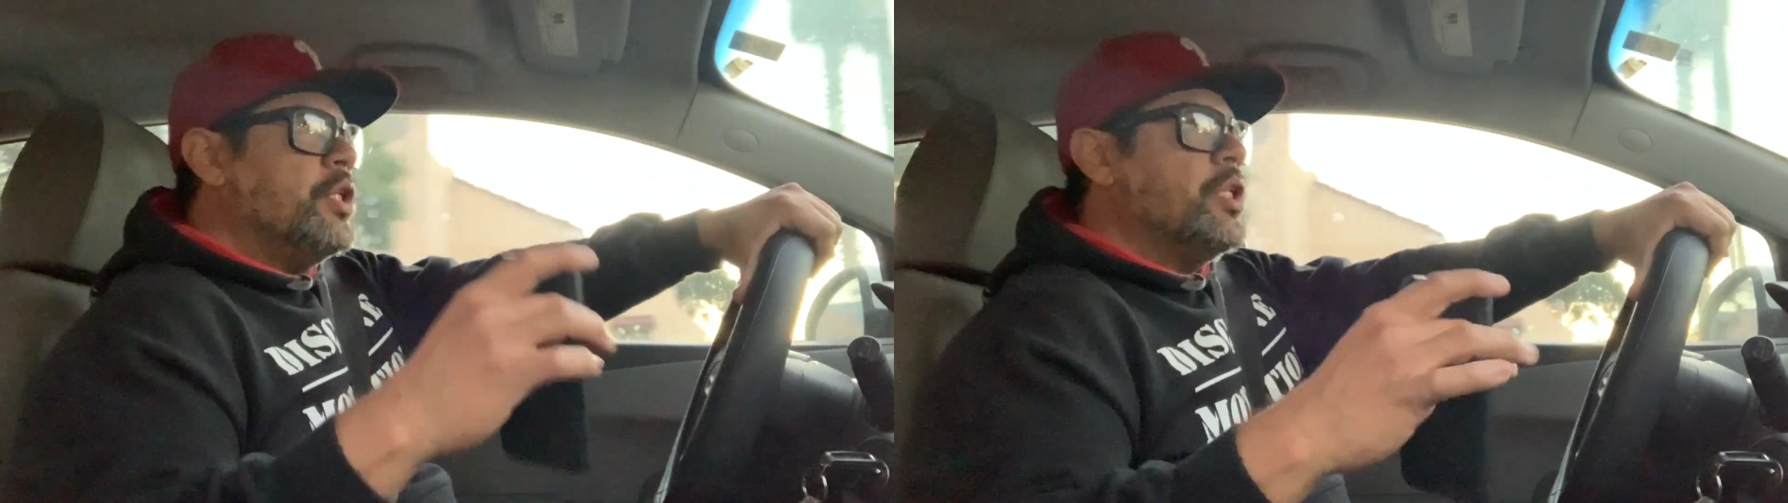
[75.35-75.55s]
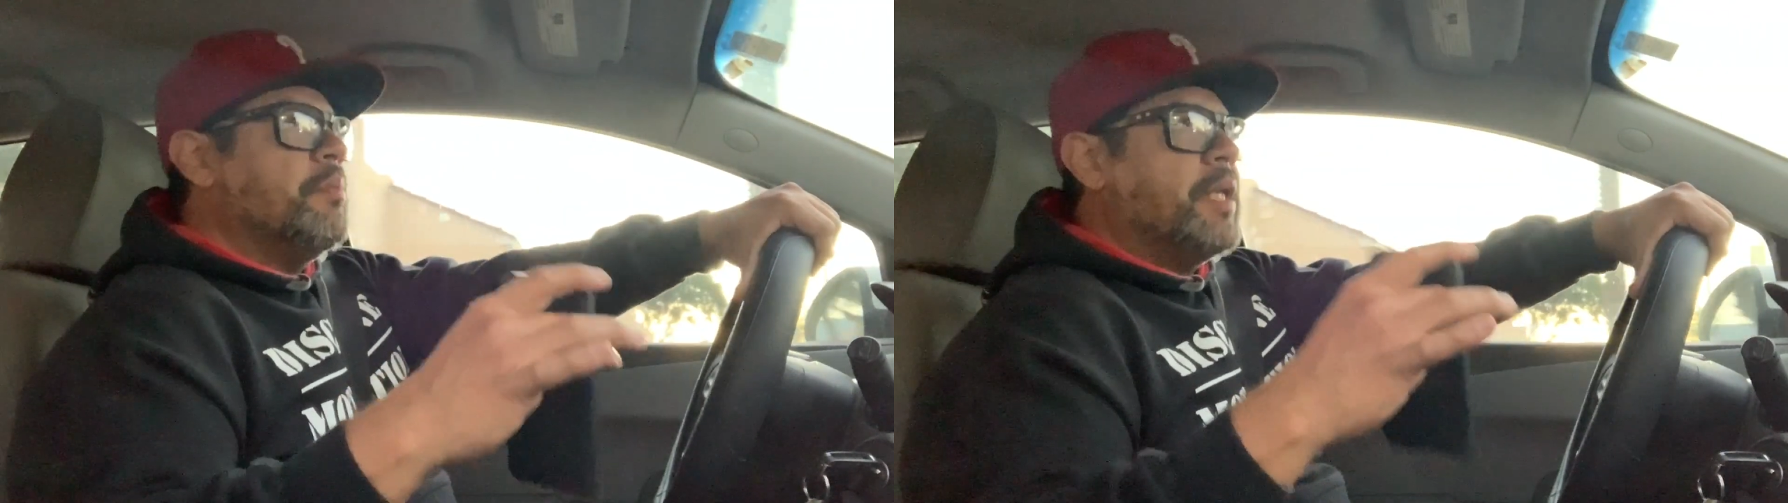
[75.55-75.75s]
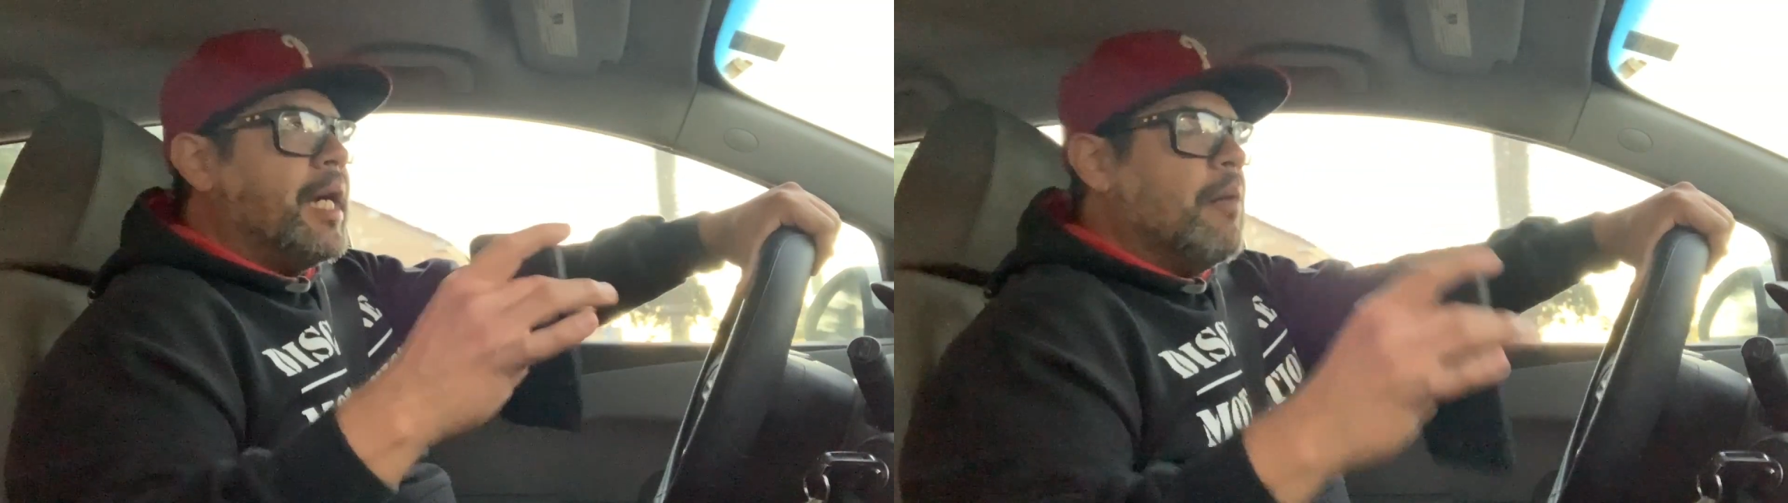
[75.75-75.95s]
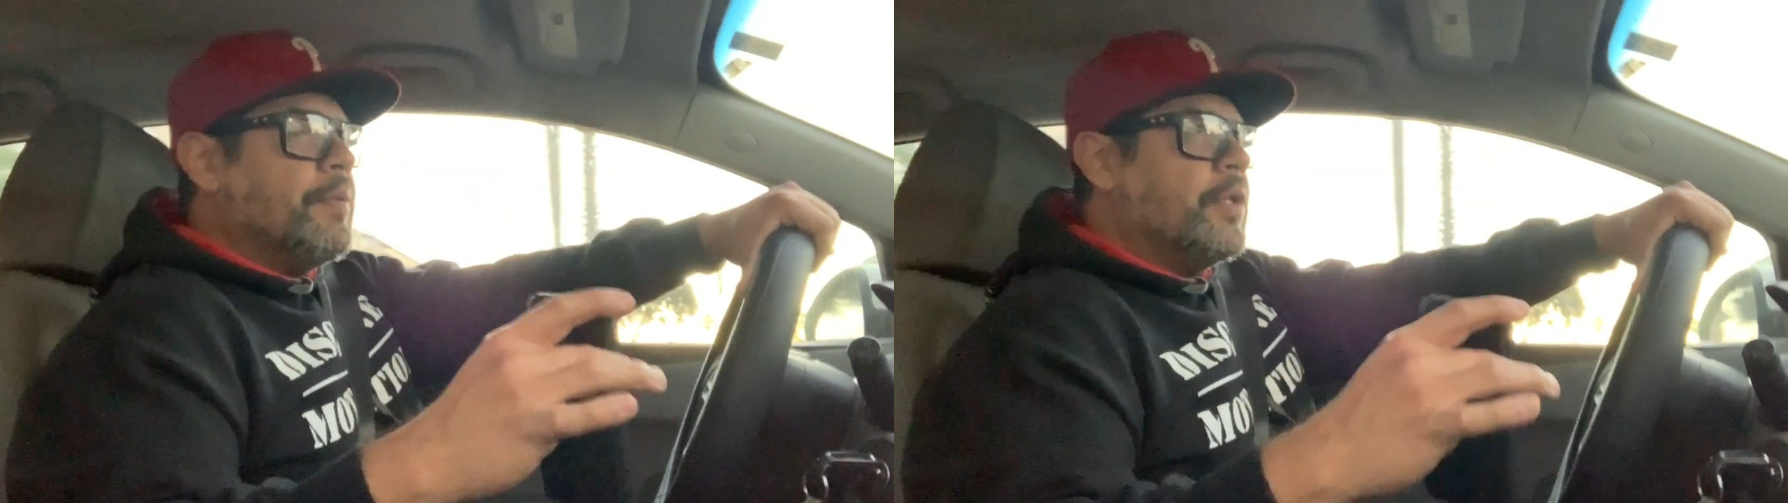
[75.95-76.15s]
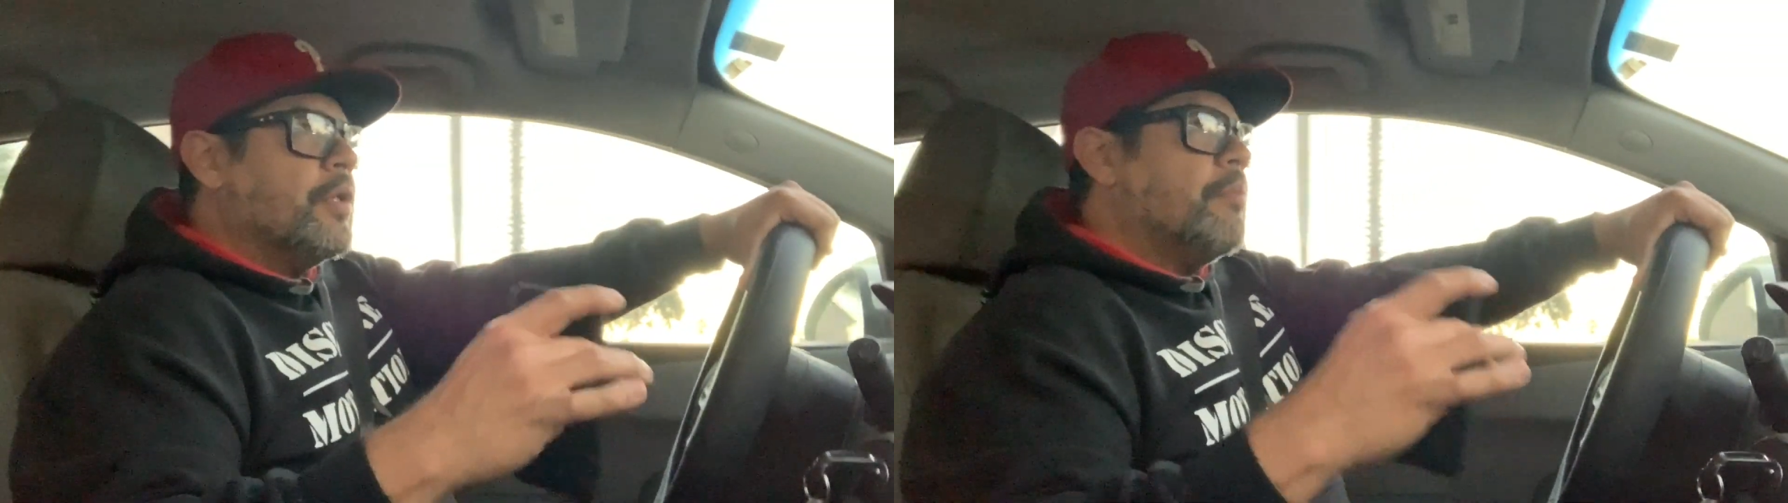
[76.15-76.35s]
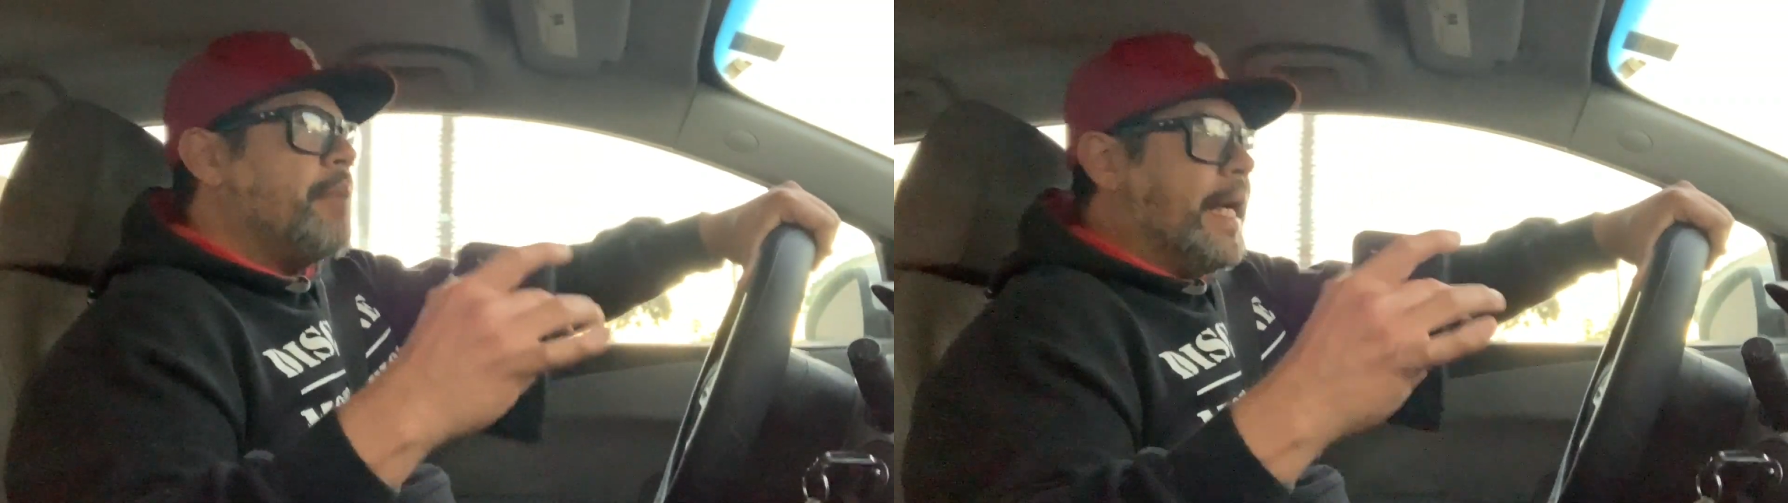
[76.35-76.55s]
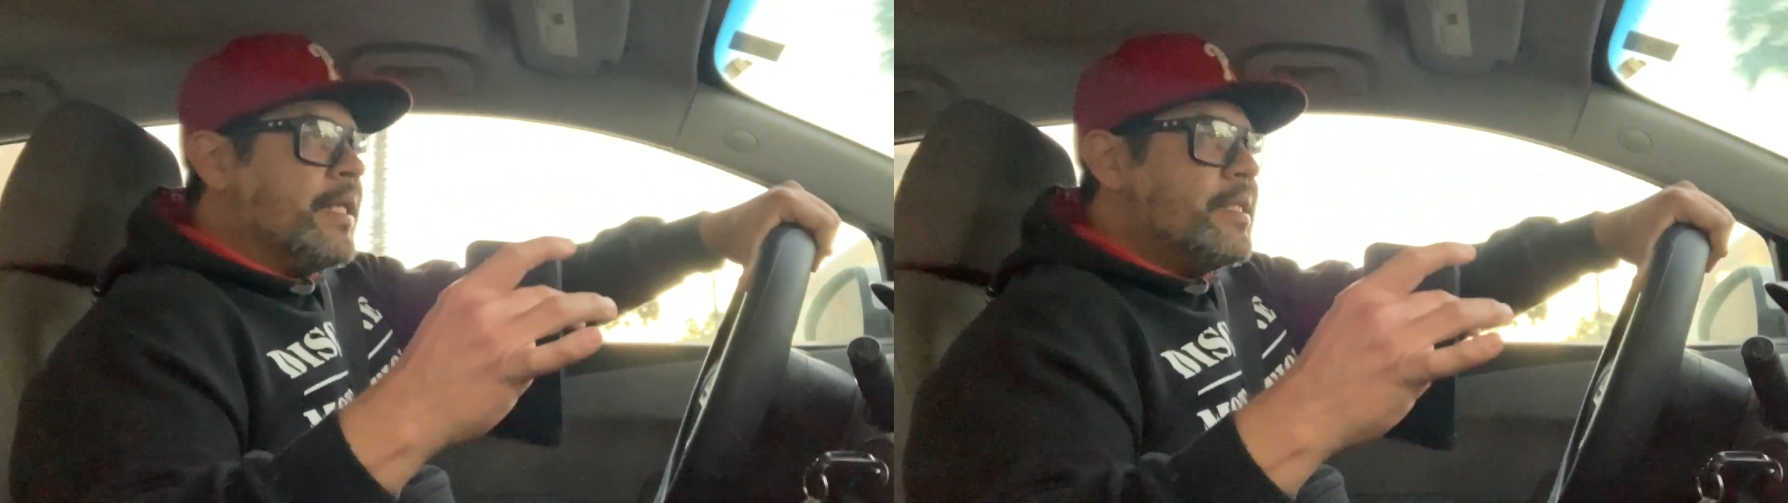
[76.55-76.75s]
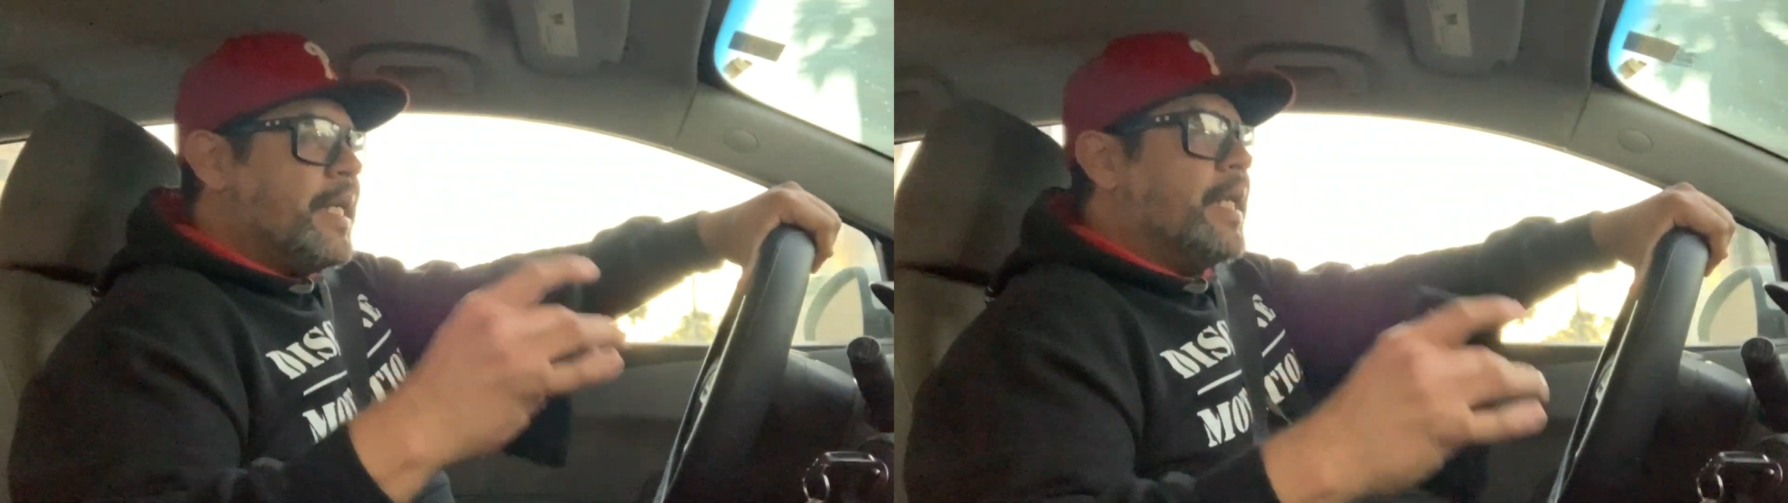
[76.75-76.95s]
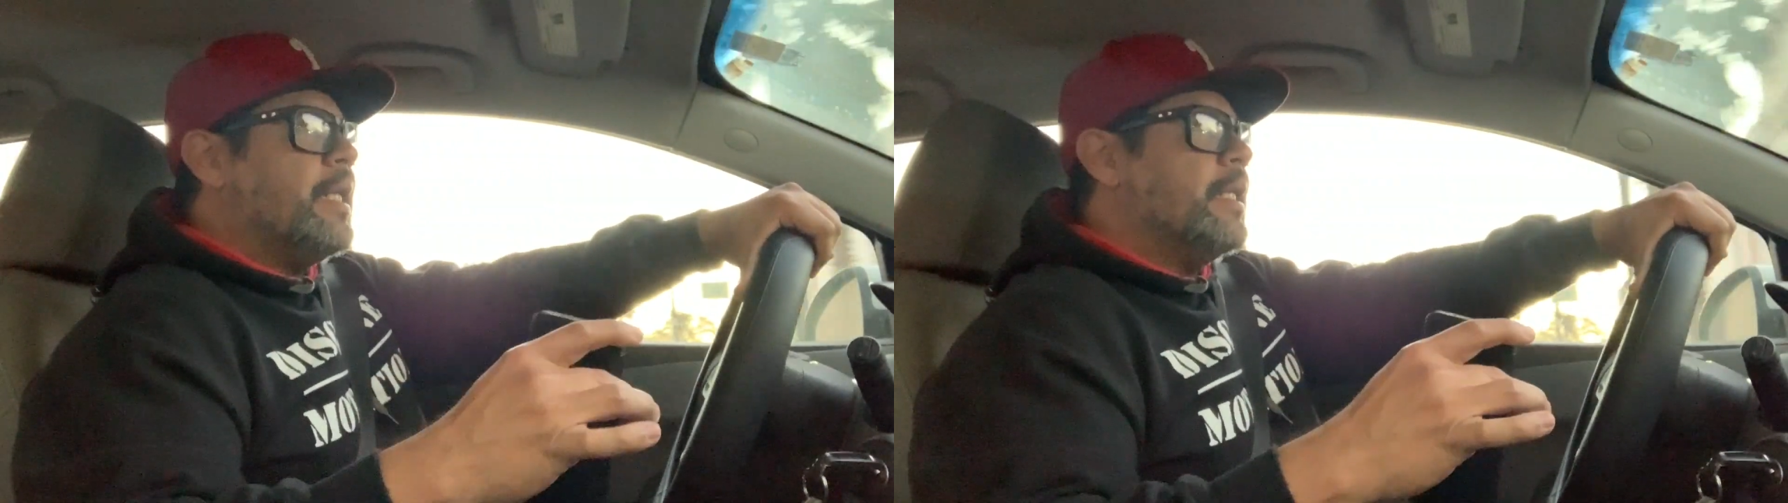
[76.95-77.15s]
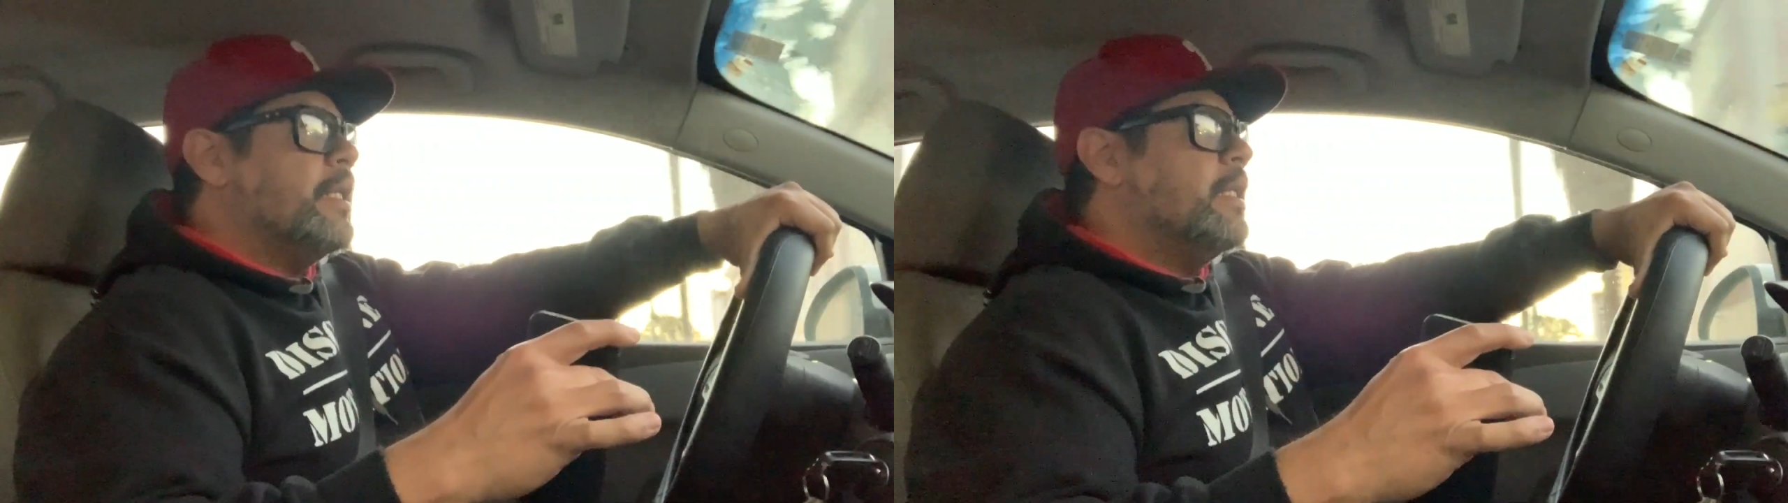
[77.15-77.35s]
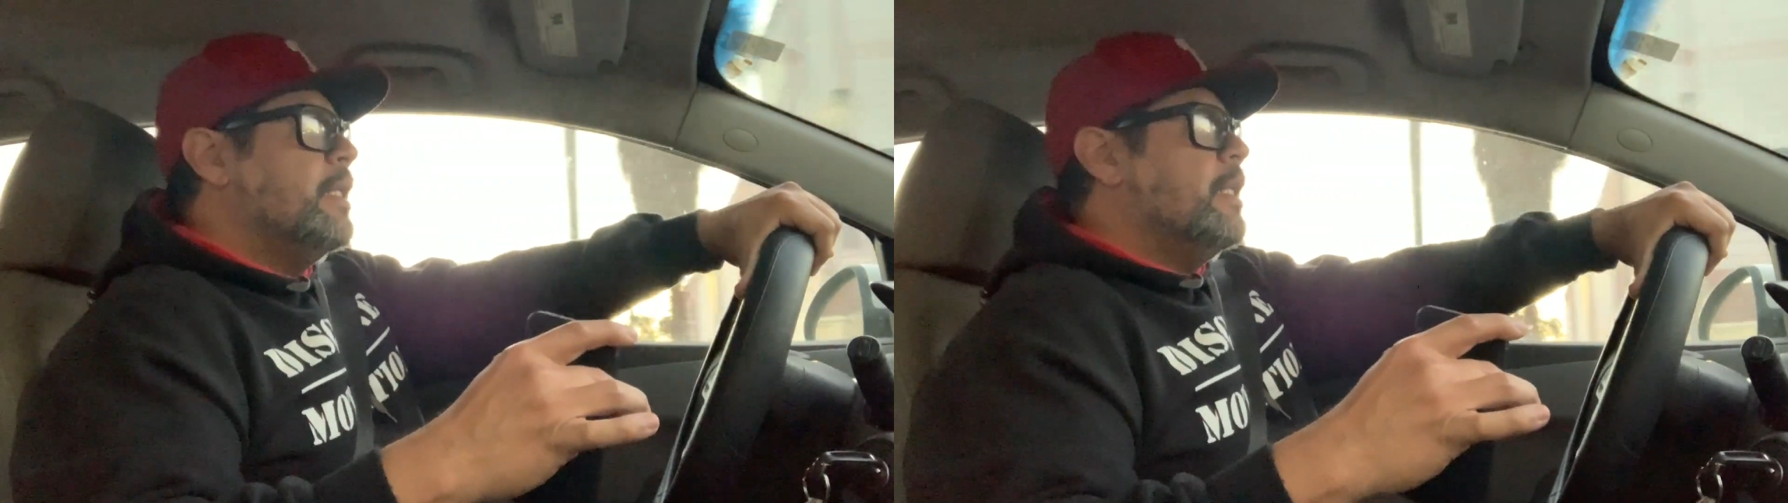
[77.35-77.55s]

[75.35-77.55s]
gym to help your mindset and